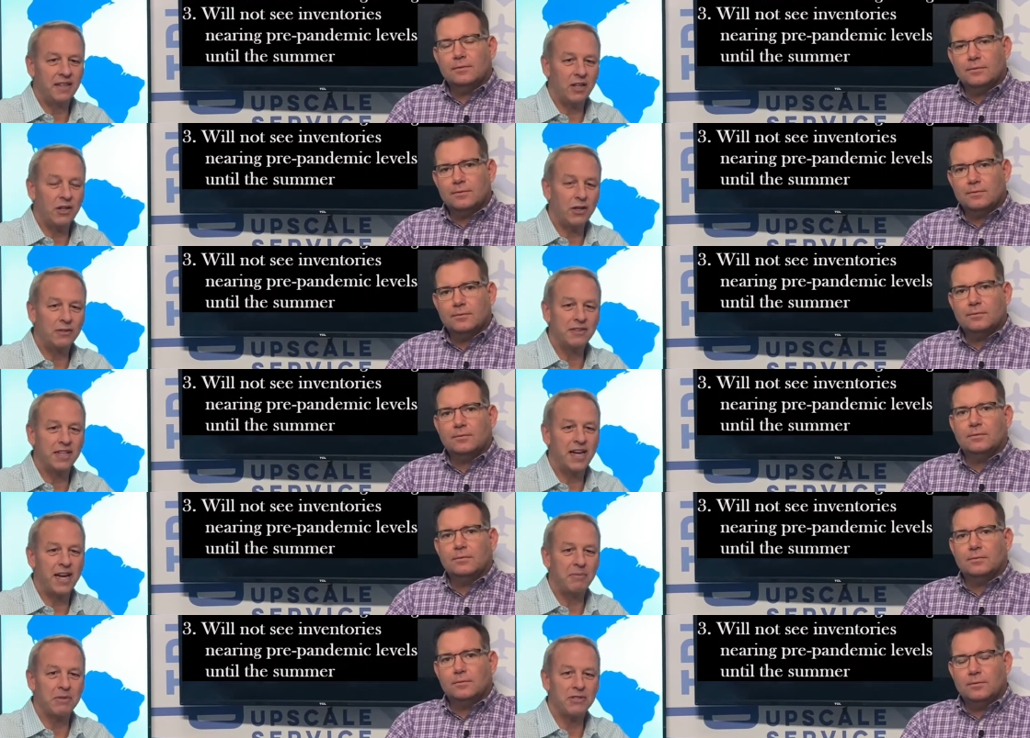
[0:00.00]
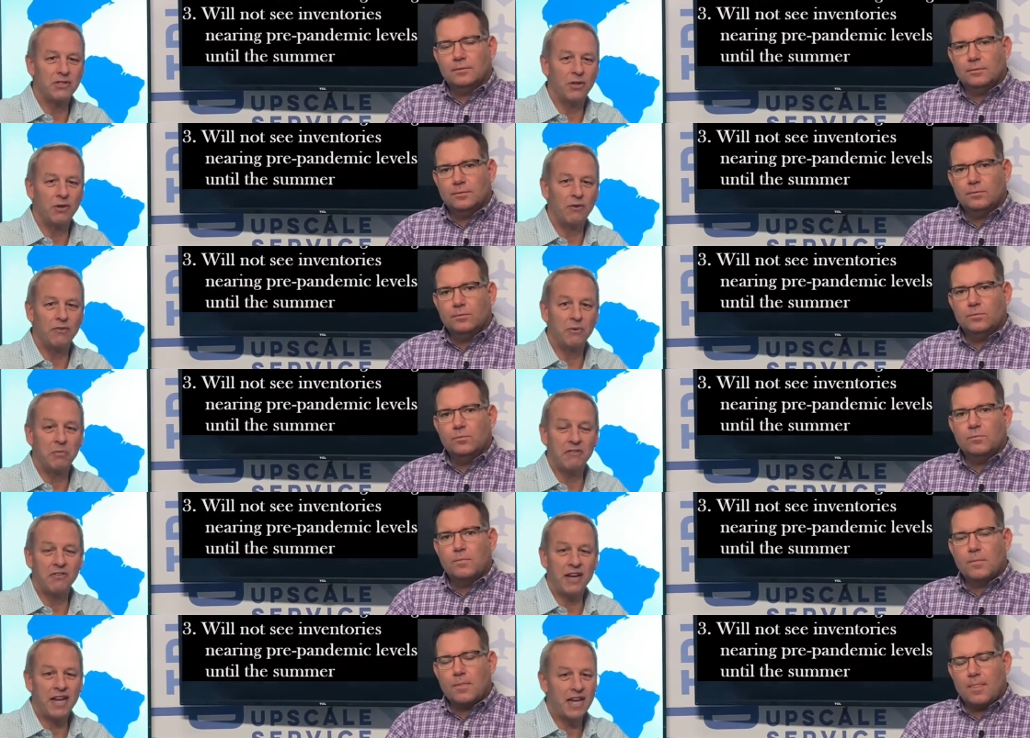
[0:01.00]
Speaker 1: a long time. And so from a
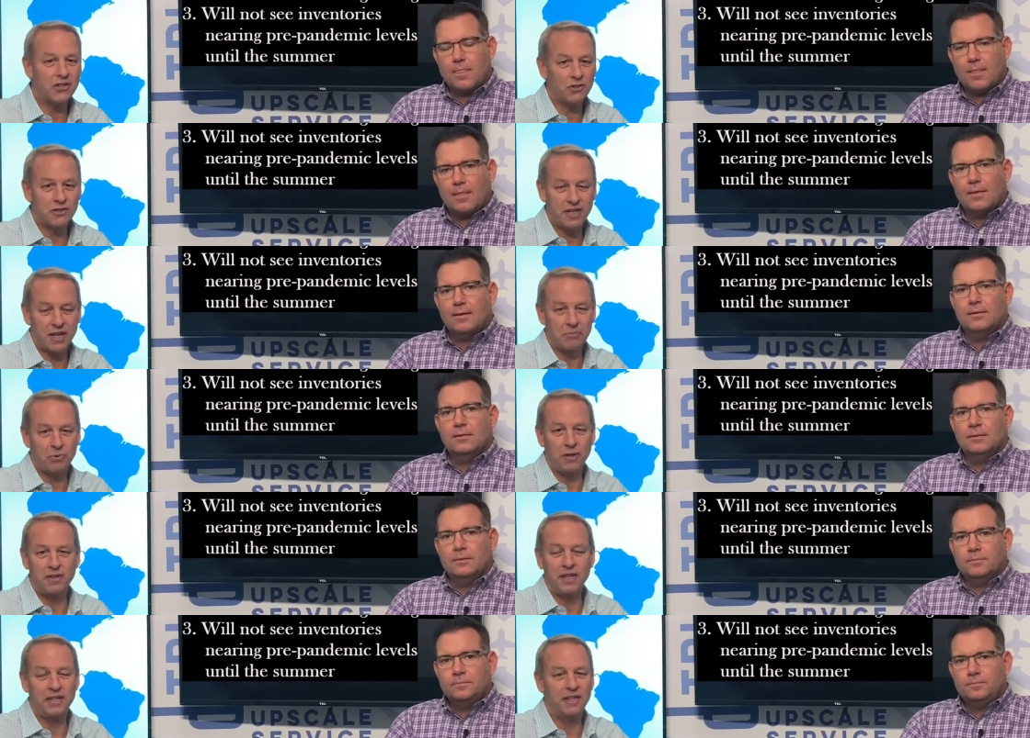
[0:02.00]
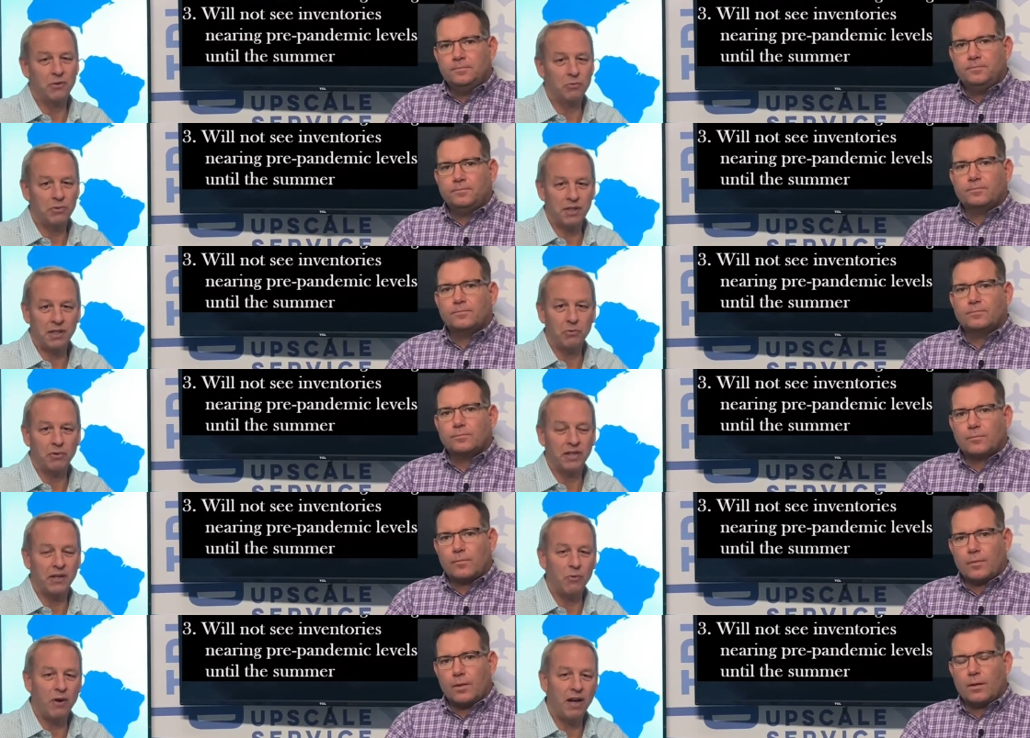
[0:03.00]
financial standpoint, they did really,
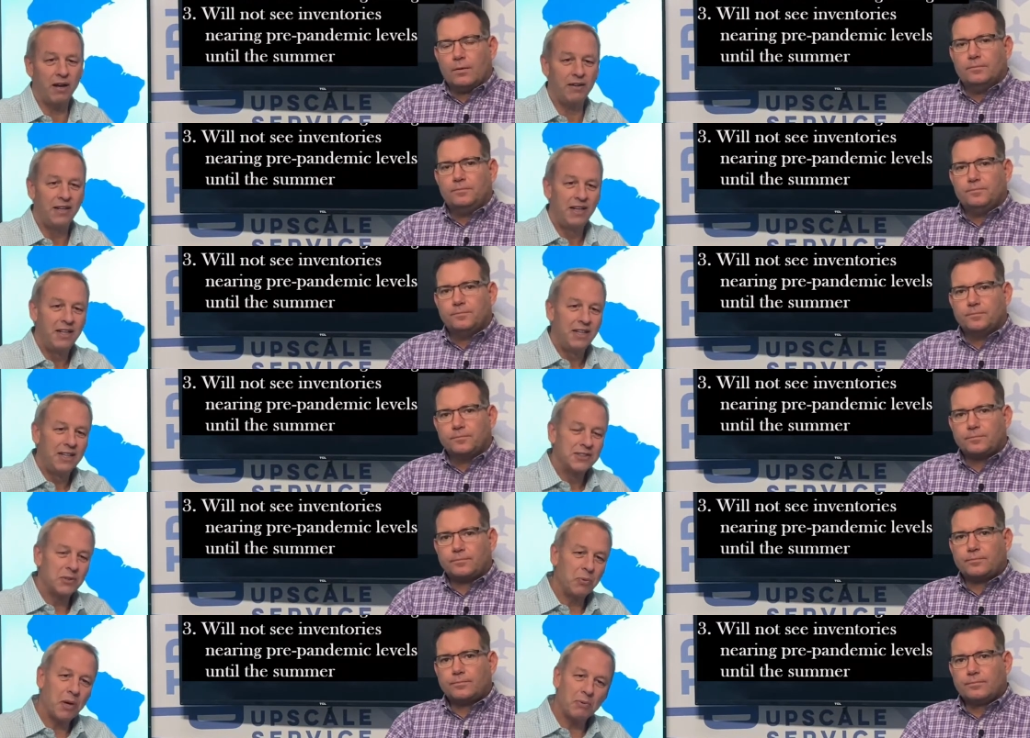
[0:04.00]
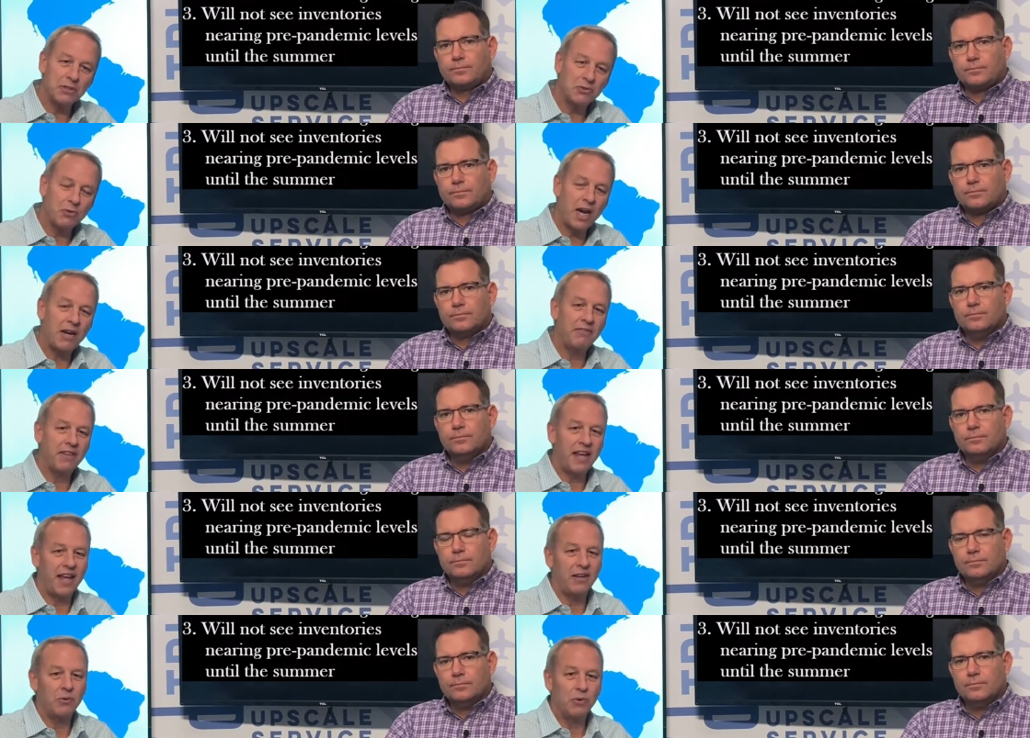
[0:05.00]
really well. So what was driving
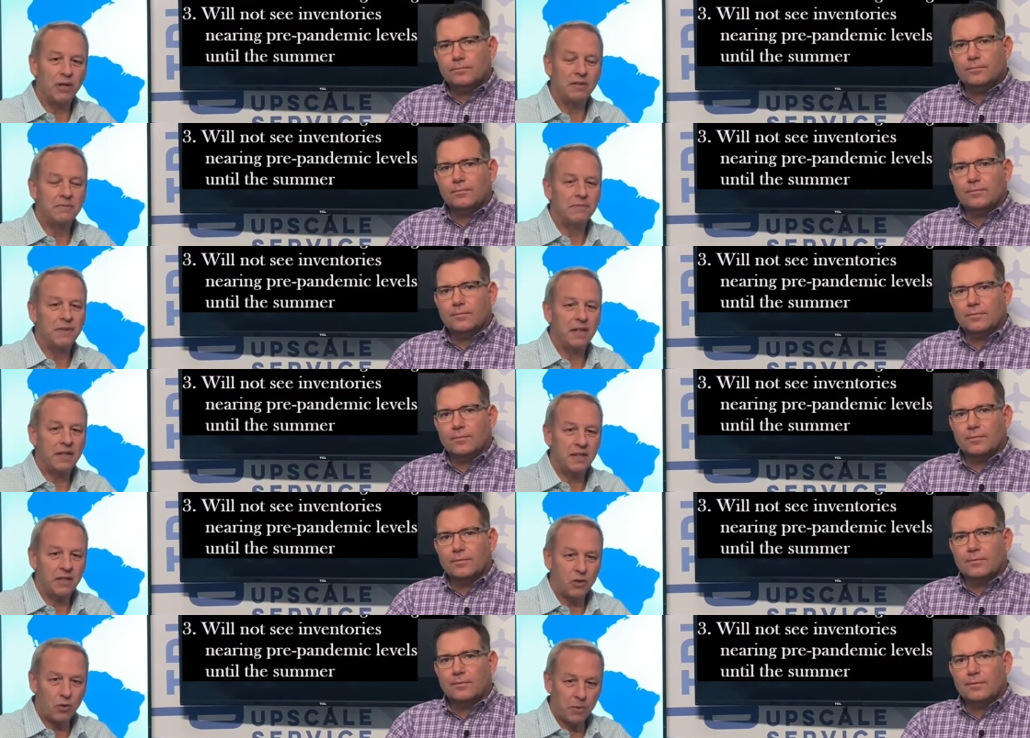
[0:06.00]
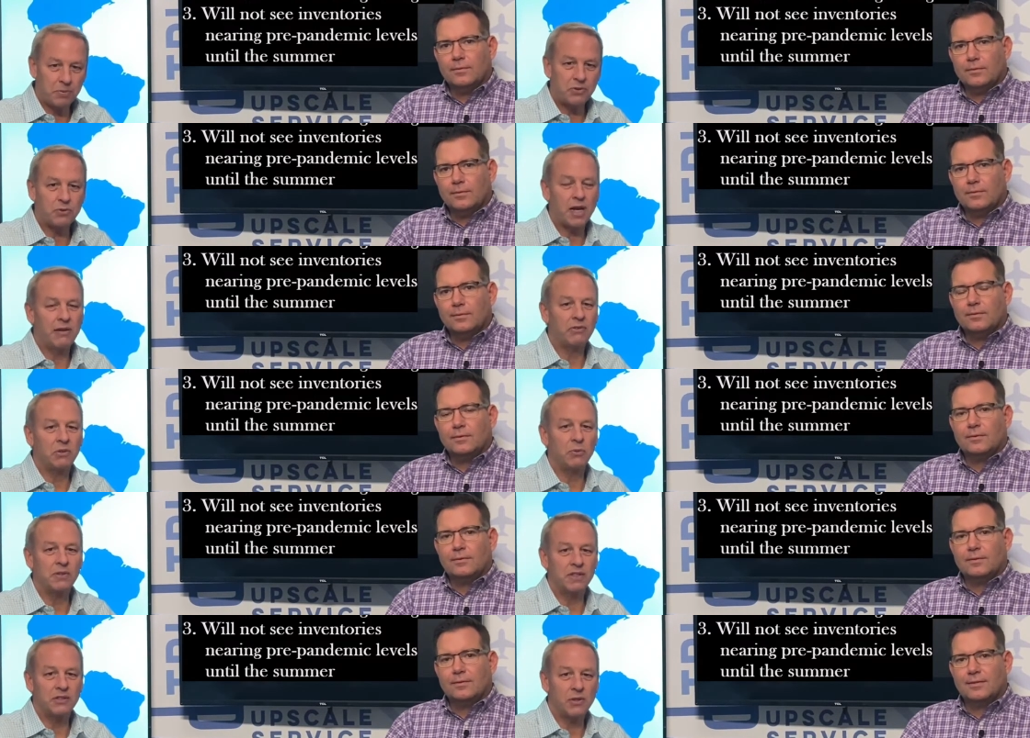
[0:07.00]
that? Well, the corporate traveler
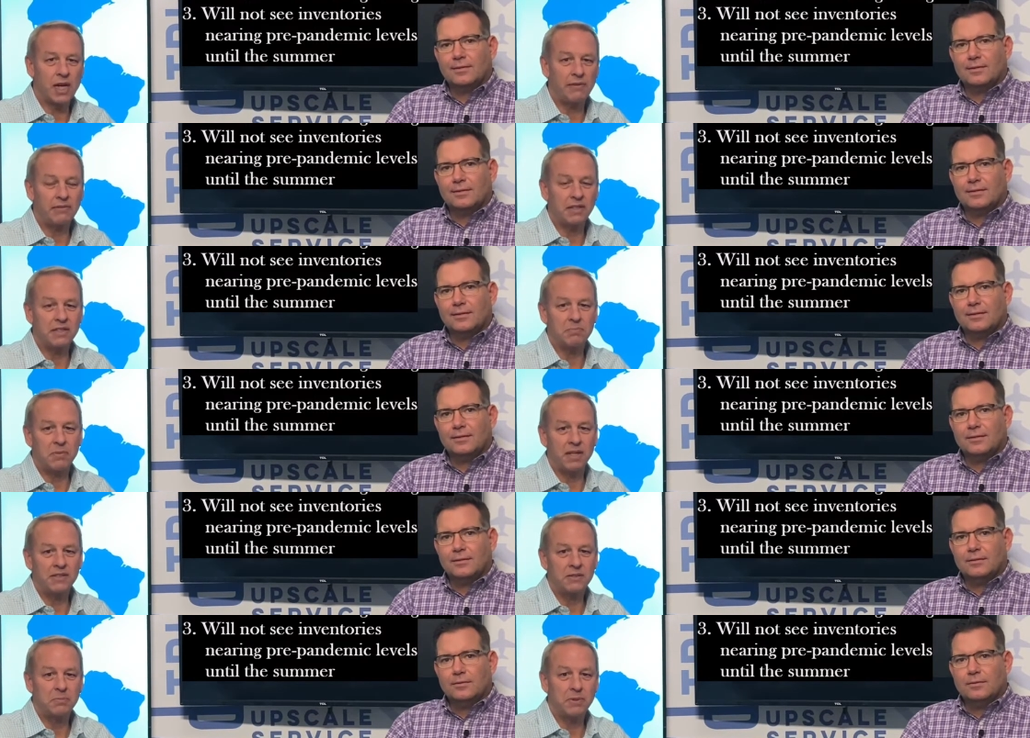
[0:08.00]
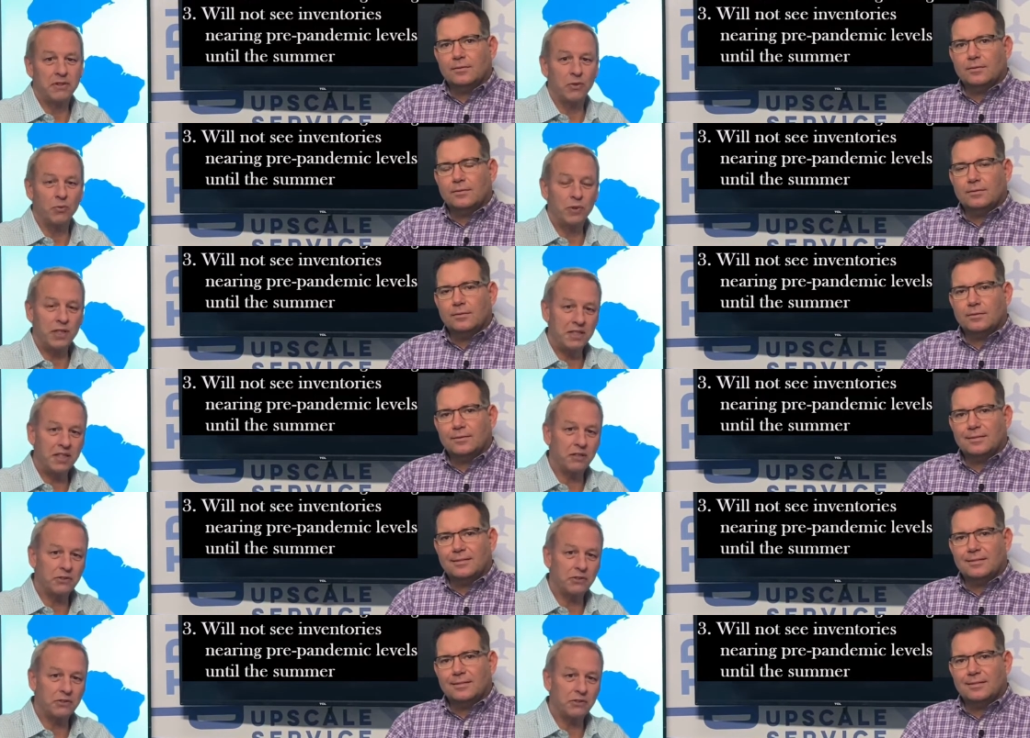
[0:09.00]
wasn't traveling as much, but the retail